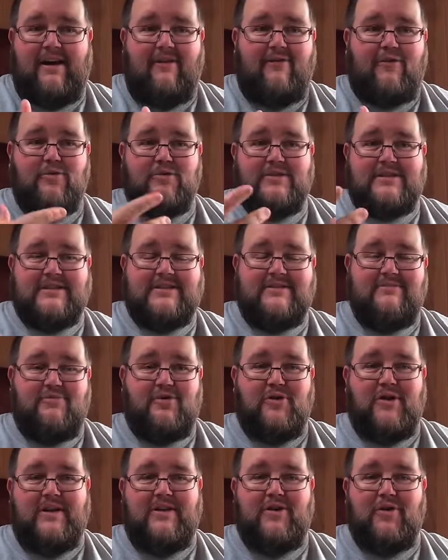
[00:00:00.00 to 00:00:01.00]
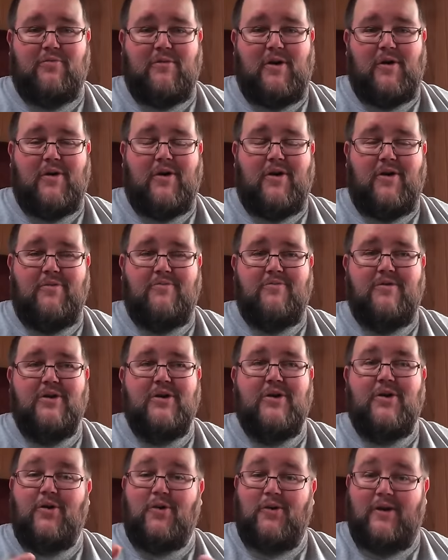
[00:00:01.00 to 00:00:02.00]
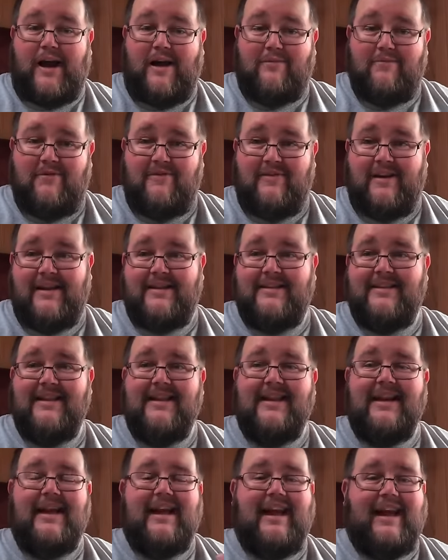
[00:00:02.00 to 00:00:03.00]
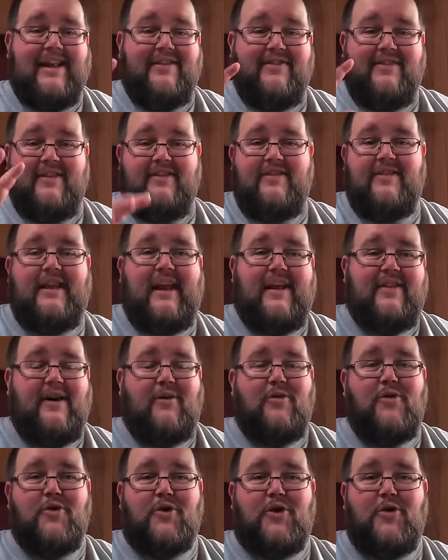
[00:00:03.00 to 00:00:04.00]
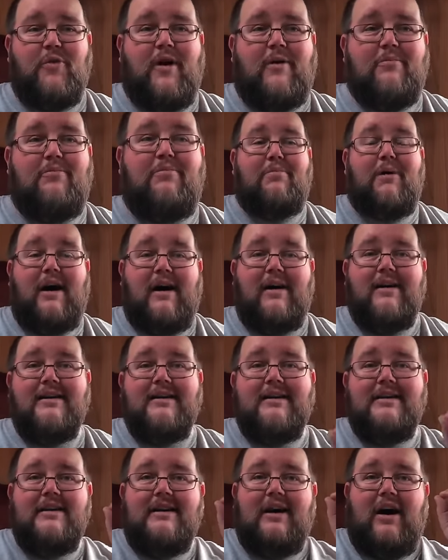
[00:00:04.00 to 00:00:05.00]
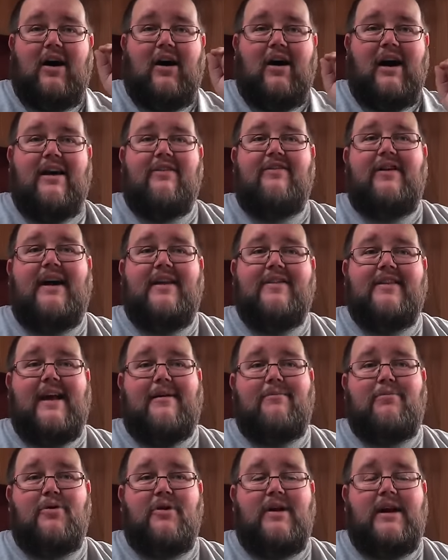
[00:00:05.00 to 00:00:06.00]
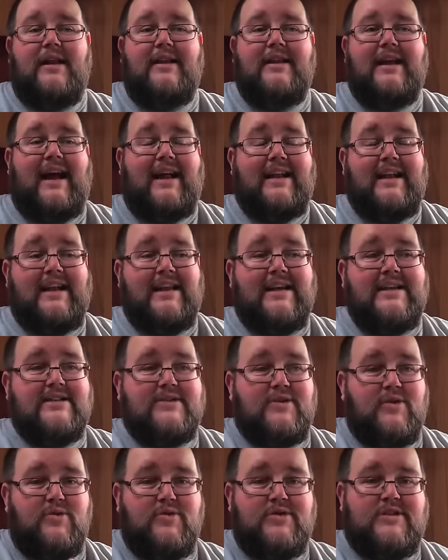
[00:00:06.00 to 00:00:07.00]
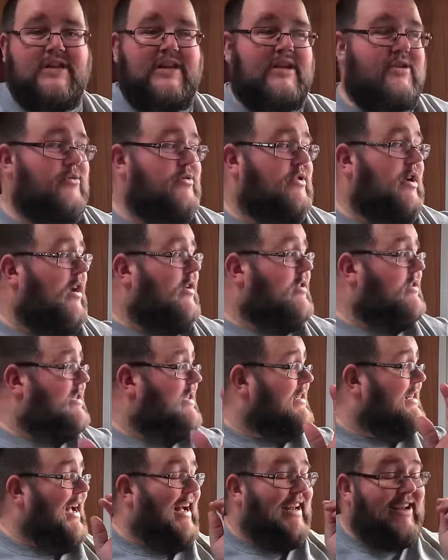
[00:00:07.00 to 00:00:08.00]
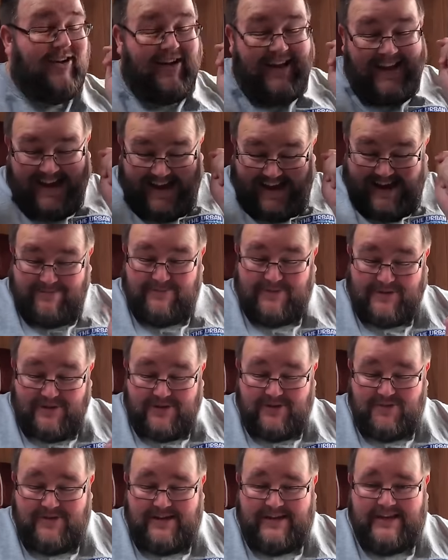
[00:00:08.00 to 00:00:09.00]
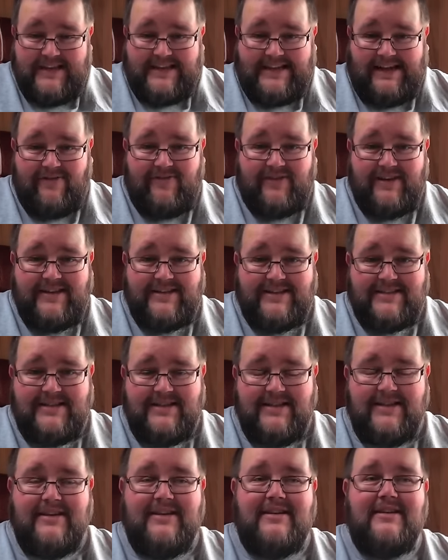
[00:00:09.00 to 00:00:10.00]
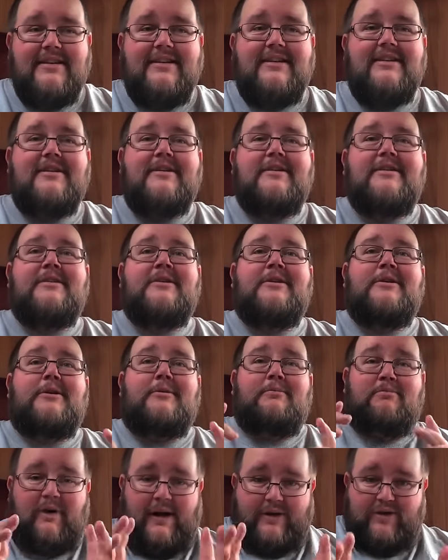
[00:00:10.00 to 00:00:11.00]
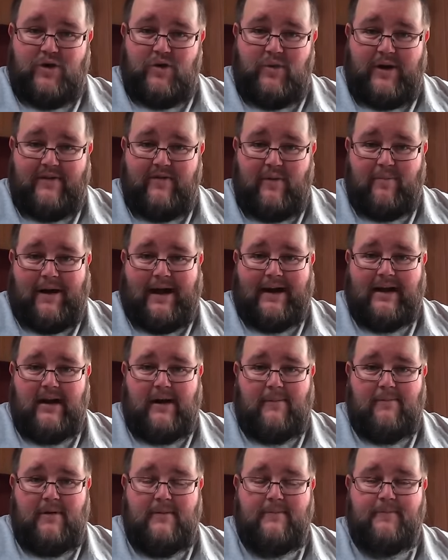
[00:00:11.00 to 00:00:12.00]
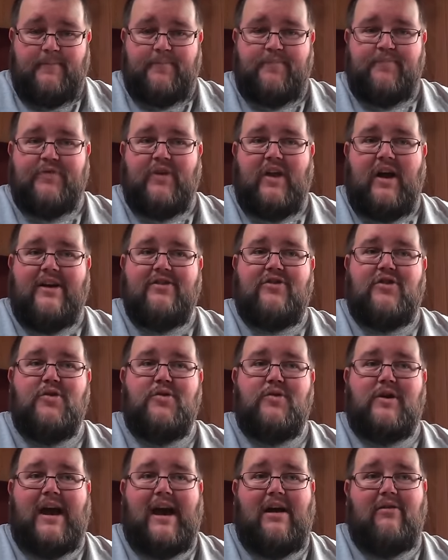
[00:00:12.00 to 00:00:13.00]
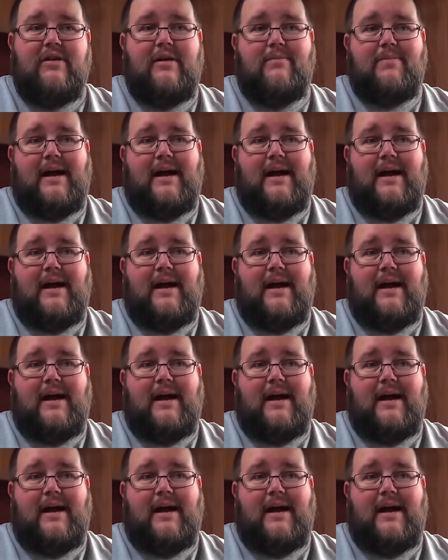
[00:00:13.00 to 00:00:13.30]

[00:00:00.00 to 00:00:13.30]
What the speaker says: full system put in your motorhome or camper van, and yeah, they'll hook you up. But I have had that put in and it is all singing, all dancing, and I absolutely love it. I do have a backup. I do carry a